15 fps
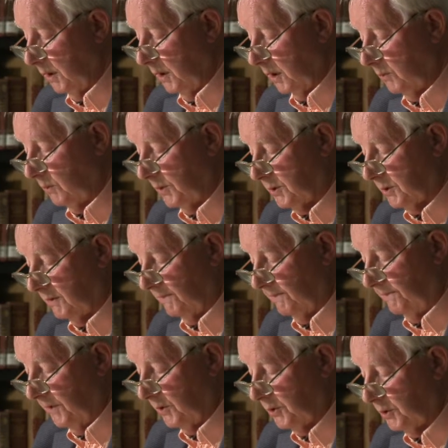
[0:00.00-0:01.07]
in which the
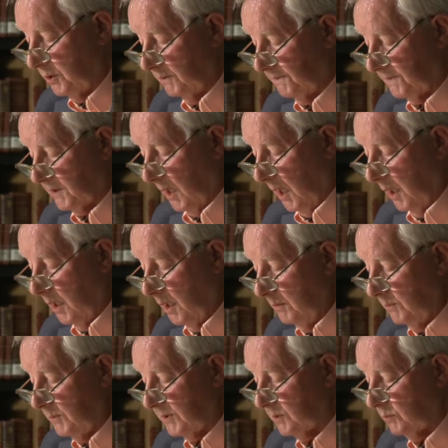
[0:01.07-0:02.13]
fish of
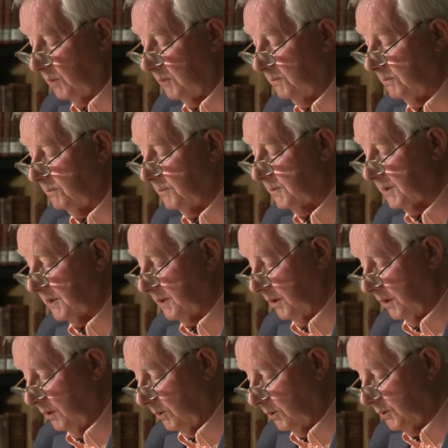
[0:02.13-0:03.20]
time swims in
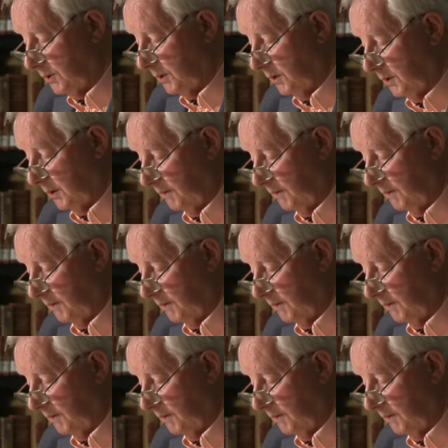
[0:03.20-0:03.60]
the ocean